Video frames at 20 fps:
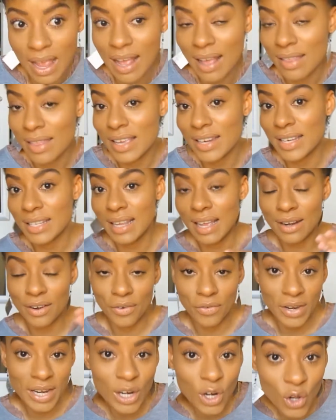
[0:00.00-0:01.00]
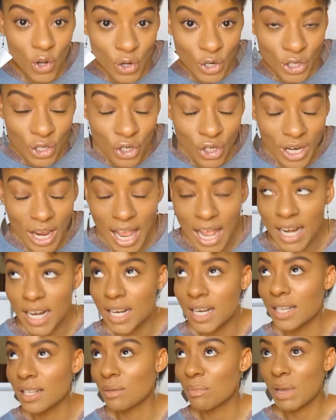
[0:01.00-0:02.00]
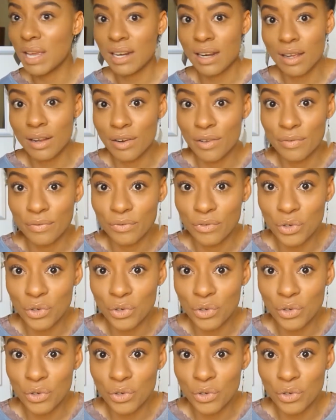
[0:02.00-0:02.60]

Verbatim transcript: They just had a relaunch and it is made out of